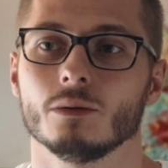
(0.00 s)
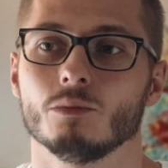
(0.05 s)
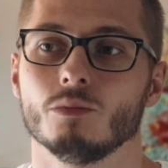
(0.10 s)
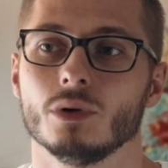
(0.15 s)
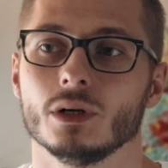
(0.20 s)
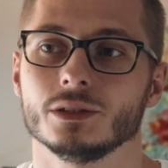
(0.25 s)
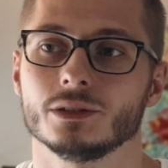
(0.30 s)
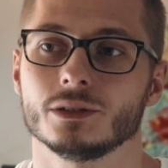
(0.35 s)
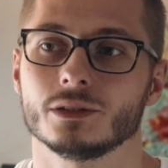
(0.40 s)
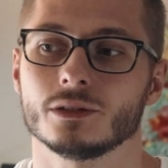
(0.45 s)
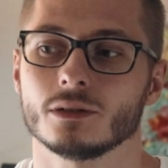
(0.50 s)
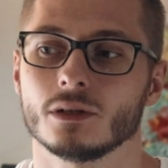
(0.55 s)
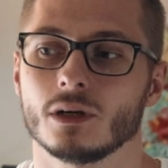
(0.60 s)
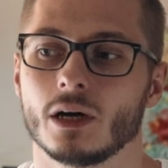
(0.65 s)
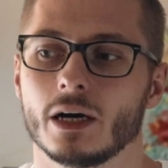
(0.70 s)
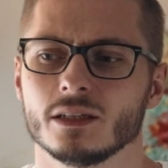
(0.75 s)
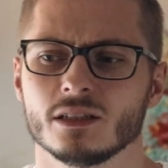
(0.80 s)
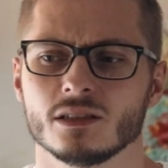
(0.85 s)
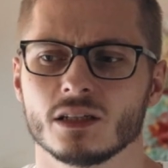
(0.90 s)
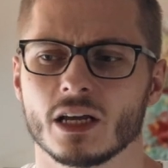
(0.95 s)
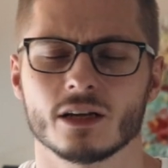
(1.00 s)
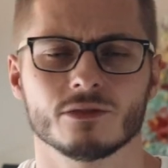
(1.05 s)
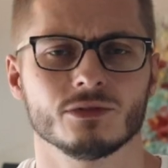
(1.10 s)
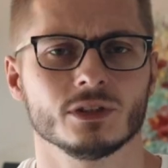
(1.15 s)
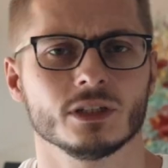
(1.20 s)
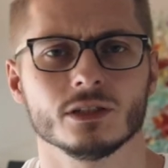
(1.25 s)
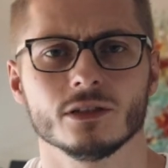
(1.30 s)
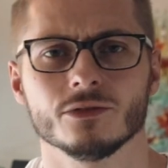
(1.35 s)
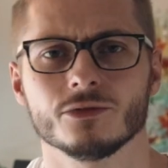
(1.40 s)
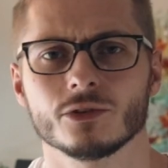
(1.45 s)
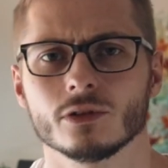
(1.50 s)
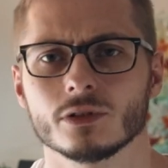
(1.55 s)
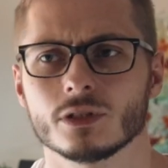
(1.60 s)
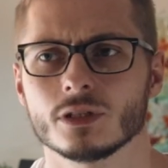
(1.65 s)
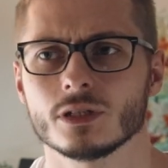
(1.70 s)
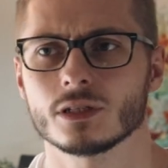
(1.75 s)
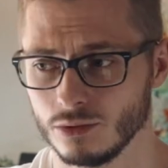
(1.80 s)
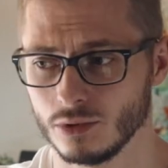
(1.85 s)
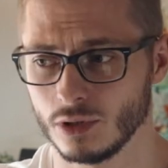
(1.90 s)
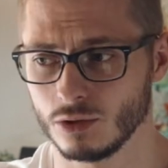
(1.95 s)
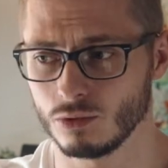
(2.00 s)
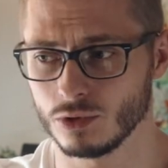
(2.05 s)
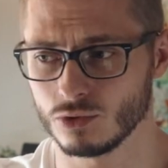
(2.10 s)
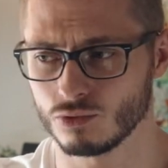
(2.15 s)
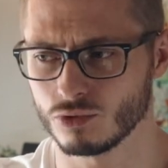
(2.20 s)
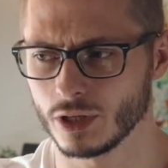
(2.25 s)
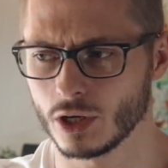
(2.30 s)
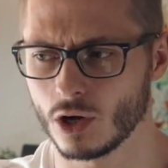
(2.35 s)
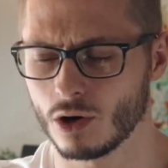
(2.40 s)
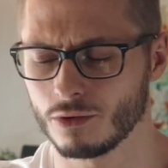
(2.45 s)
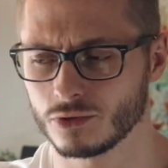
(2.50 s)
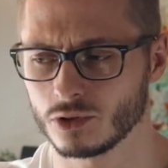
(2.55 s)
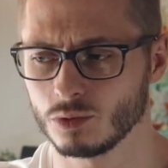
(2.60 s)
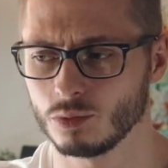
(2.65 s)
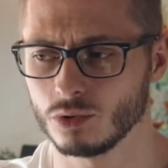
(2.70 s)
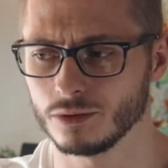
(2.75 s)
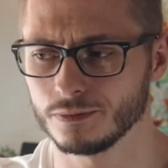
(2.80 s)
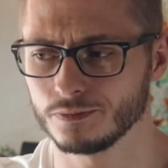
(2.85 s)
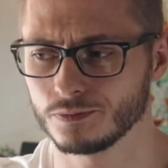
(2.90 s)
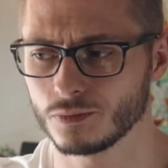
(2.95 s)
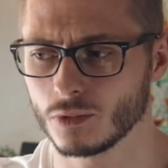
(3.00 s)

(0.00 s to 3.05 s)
But I didn't have any difficulties. I was really comfortable